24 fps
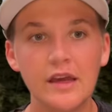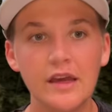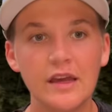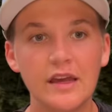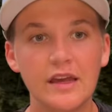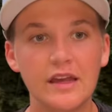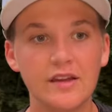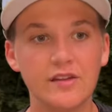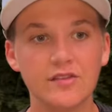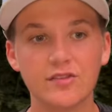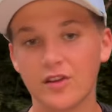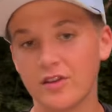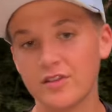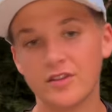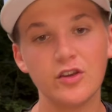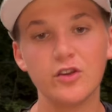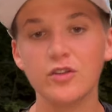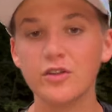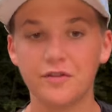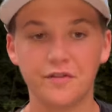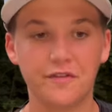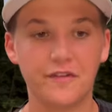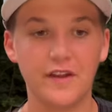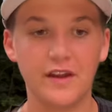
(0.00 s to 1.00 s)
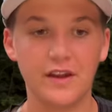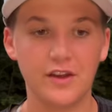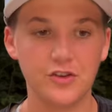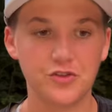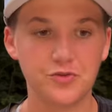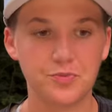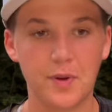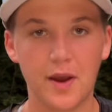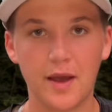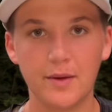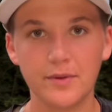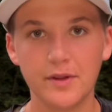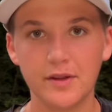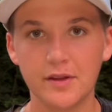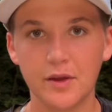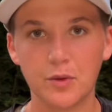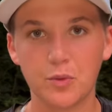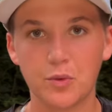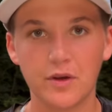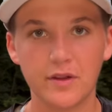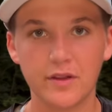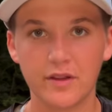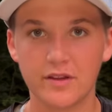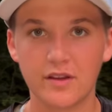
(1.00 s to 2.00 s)
is until the finish probably like
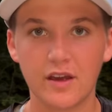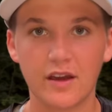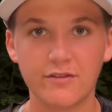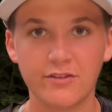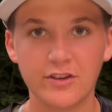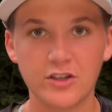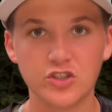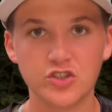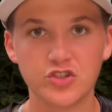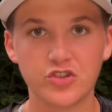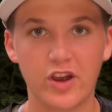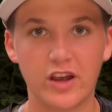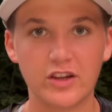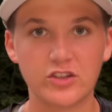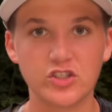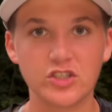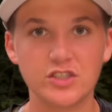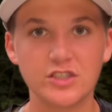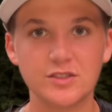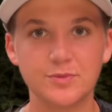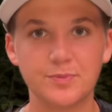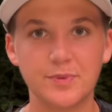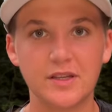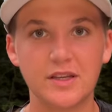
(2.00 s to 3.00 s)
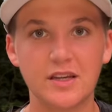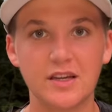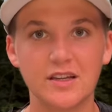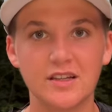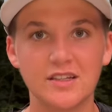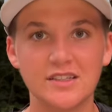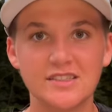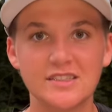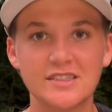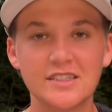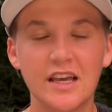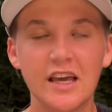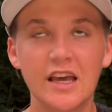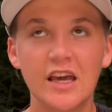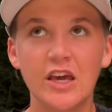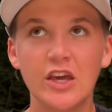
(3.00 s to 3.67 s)
one of the toughest stretches because